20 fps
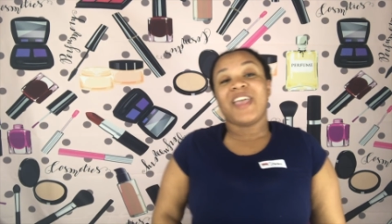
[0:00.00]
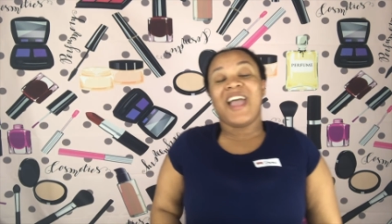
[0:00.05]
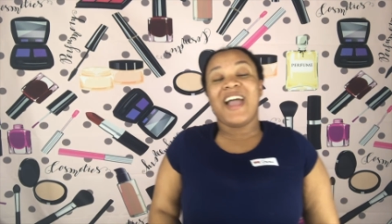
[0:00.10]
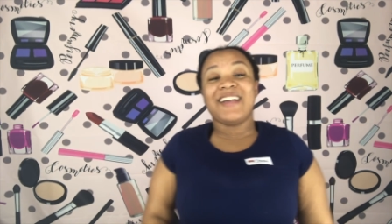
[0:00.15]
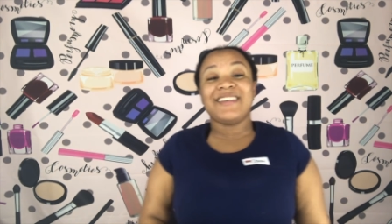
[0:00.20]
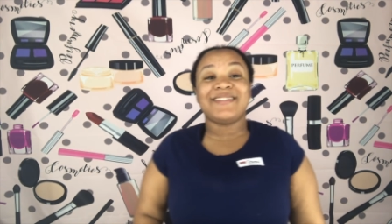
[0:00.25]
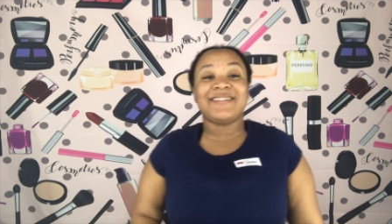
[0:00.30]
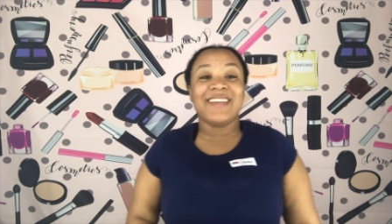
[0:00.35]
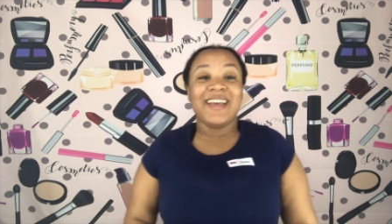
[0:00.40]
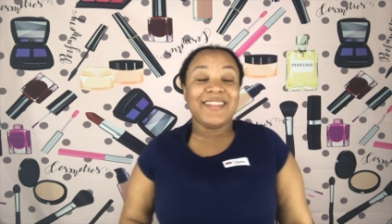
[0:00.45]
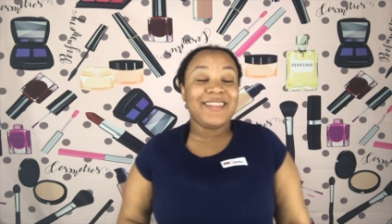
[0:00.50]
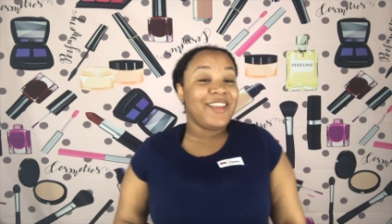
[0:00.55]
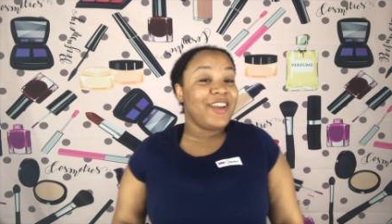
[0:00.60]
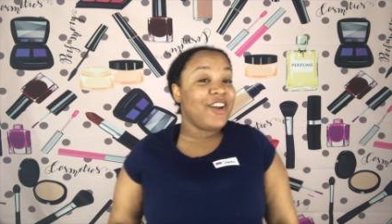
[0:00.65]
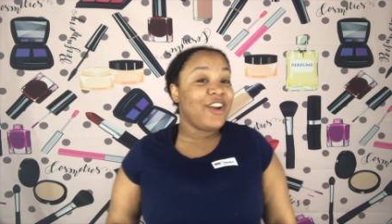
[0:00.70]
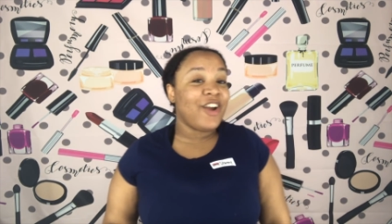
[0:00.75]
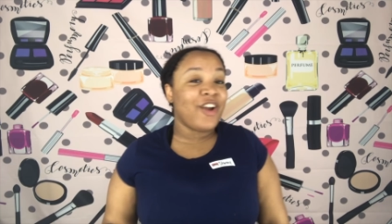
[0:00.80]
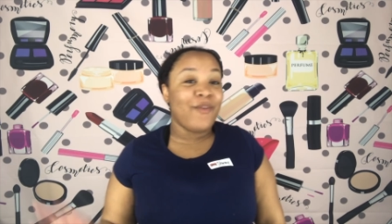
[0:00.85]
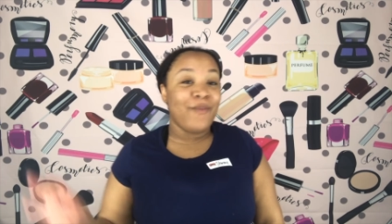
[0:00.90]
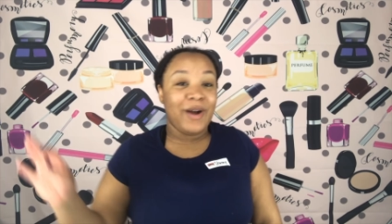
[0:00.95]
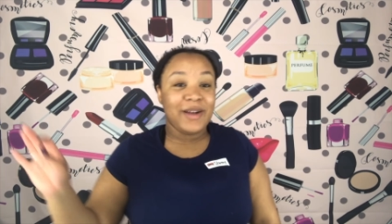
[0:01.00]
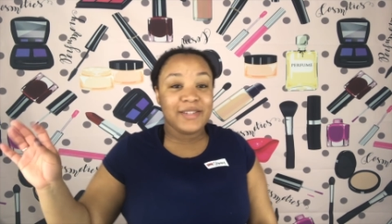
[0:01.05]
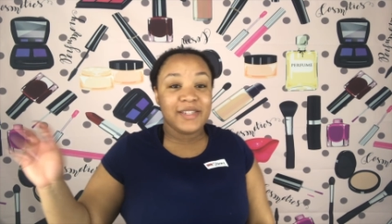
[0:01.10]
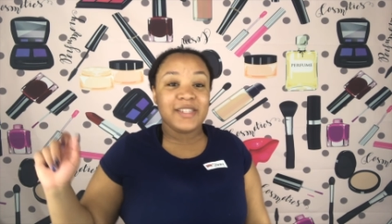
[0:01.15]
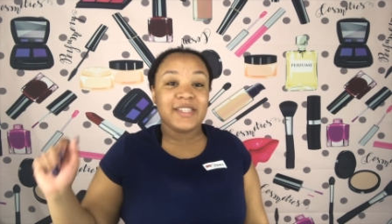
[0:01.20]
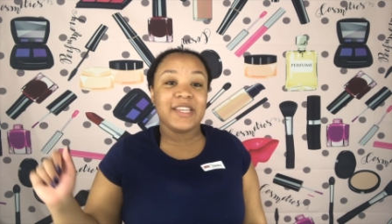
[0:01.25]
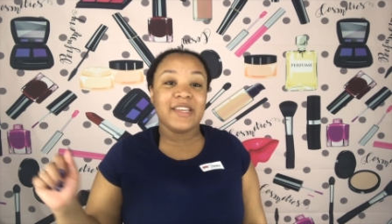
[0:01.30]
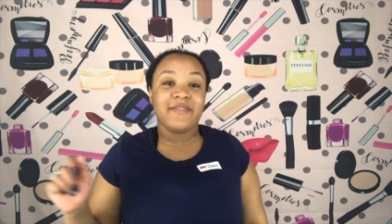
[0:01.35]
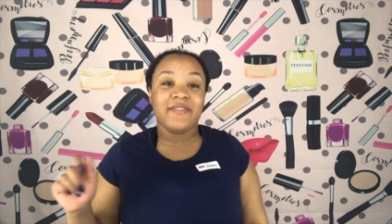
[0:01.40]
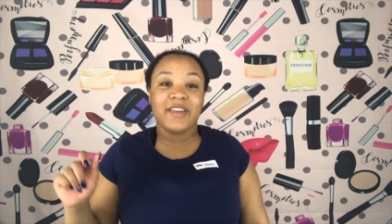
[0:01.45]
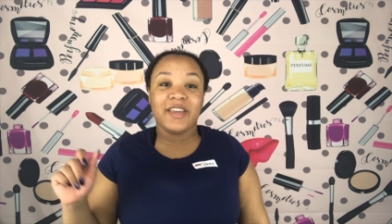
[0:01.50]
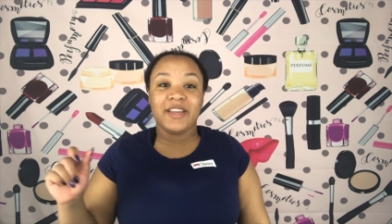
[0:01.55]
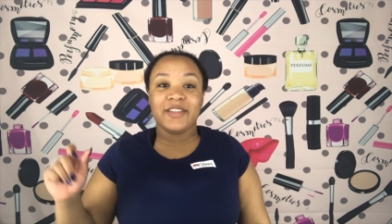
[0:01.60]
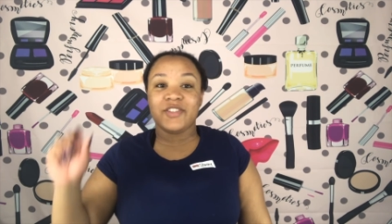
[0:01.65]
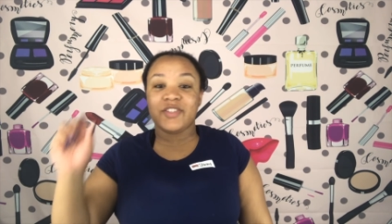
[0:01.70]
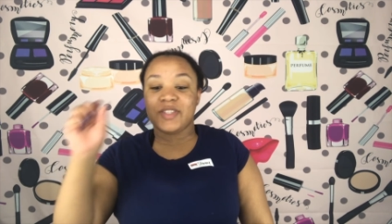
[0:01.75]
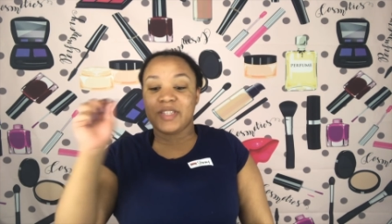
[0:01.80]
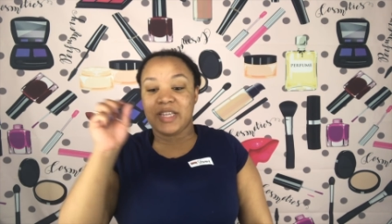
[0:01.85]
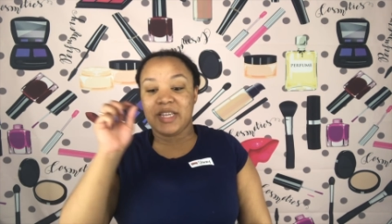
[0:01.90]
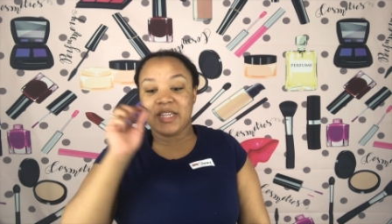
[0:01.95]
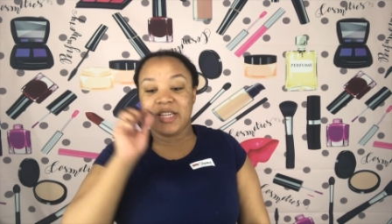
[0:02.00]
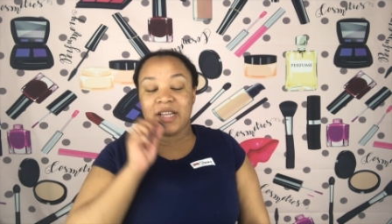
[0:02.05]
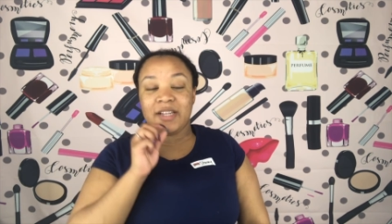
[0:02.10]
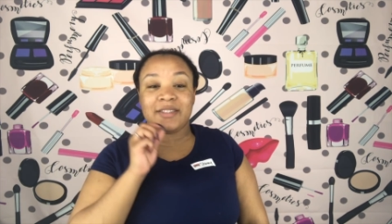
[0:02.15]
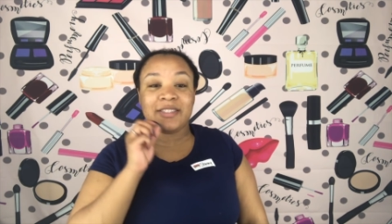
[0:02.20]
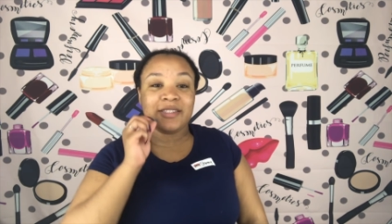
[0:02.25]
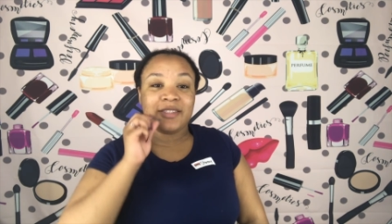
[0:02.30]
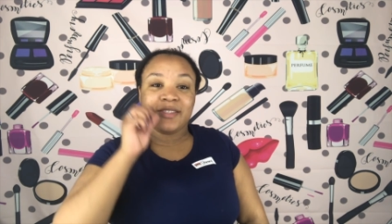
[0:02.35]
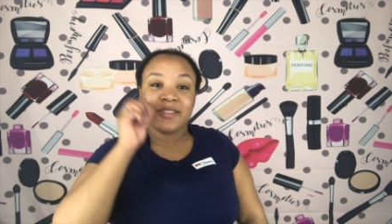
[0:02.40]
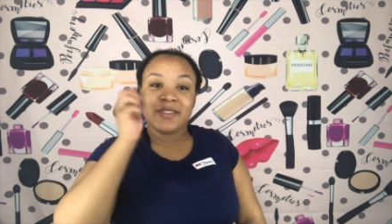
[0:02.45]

I sat there watching TV, just eating,